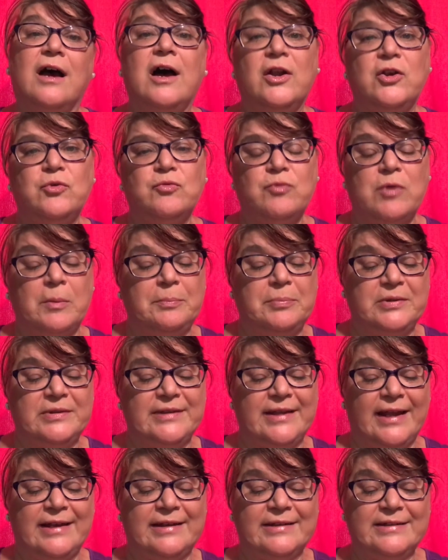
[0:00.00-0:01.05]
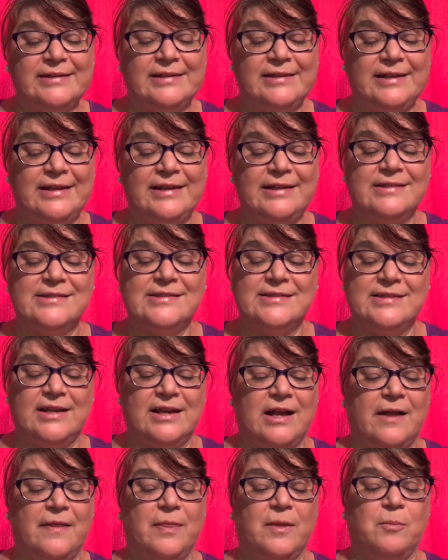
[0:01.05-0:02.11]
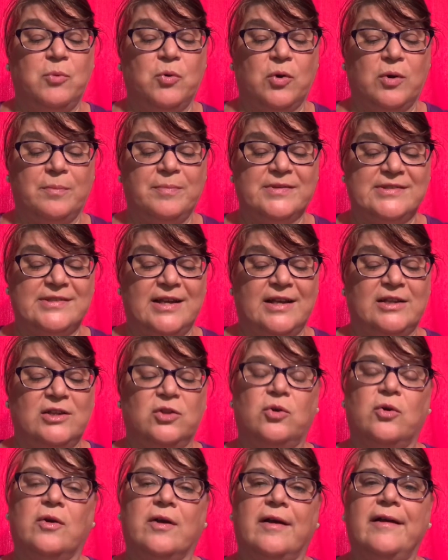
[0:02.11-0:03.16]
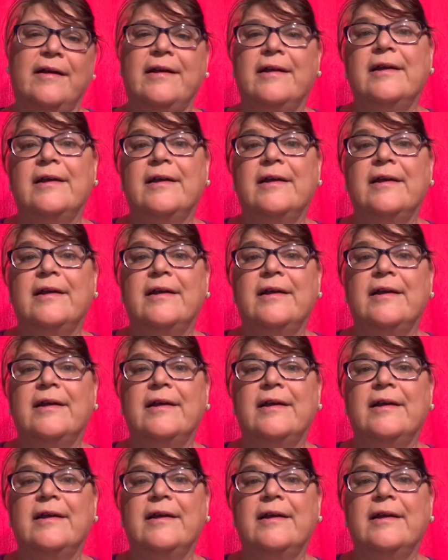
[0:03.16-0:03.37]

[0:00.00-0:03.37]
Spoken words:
unrumpled and clean, sitting on the board beside Laura.